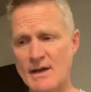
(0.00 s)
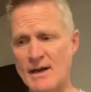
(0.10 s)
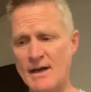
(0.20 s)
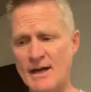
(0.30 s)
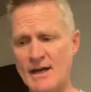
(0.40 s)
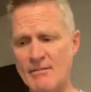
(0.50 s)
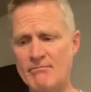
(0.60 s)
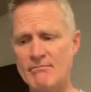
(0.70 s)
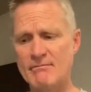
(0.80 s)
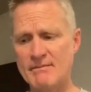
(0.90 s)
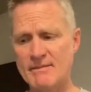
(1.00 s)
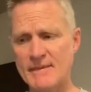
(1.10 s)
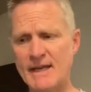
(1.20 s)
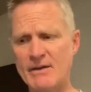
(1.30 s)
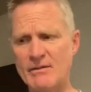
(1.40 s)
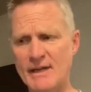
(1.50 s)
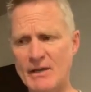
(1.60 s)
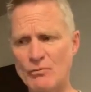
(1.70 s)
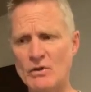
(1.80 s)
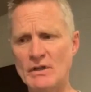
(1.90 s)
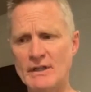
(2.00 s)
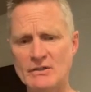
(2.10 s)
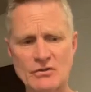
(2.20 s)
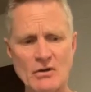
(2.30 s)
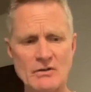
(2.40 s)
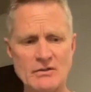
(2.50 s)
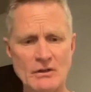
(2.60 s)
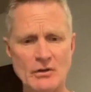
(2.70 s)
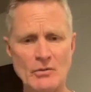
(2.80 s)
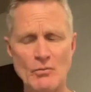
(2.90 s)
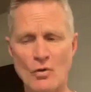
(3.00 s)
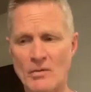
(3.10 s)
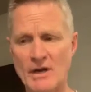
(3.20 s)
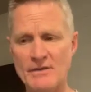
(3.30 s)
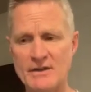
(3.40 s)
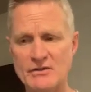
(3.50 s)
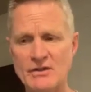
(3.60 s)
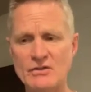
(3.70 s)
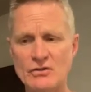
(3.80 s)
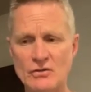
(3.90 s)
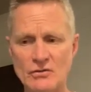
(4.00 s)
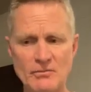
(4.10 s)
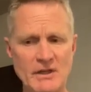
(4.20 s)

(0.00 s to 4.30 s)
and really start to learn more about this issue,